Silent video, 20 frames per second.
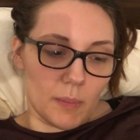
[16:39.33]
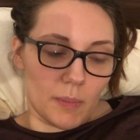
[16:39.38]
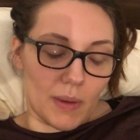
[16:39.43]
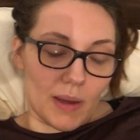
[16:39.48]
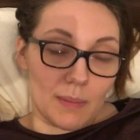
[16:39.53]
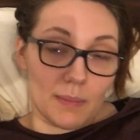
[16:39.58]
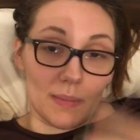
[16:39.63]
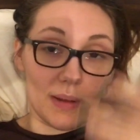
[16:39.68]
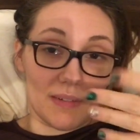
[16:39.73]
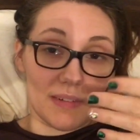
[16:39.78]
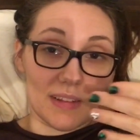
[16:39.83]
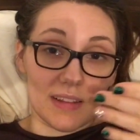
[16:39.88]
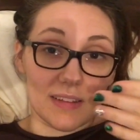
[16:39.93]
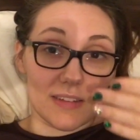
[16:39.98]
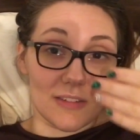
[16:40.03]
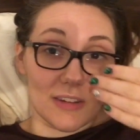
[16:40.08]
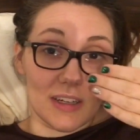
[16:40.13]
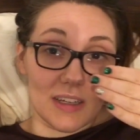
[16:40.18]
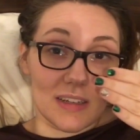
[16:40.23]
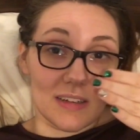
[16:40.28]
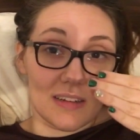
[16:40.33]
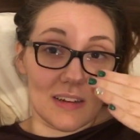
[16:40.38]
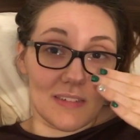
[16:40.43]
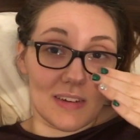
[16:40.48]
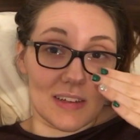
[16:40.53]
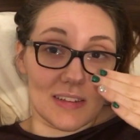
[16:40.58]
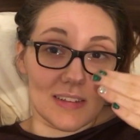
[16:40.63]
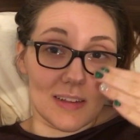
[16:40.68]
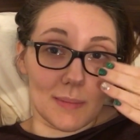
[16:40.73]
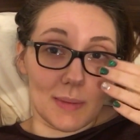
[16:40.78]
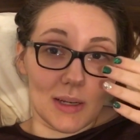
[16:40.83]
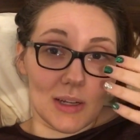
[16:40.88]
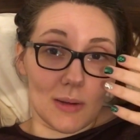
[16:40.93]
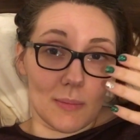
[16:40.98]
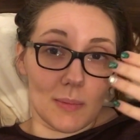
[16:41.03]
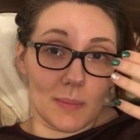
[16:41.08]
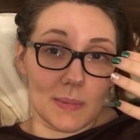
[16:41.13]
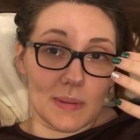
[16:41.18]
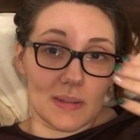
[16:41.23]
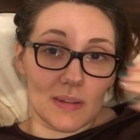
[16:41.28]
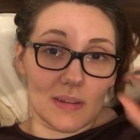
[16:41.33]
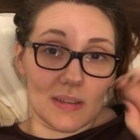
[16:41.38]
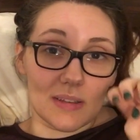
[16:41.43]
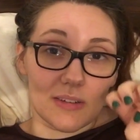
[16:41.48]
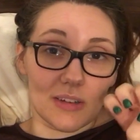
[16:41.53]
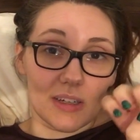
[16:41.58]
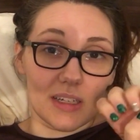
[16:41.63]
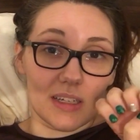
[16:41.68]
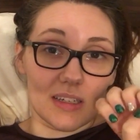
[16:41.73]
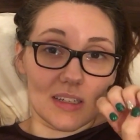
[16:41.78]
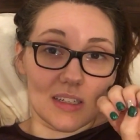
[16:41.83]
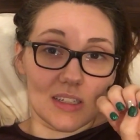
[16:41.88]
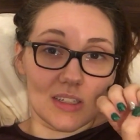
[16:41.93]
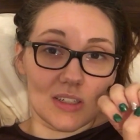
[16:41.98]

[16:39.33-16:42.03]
But I'm loving this green. I've had so many compliments on this green.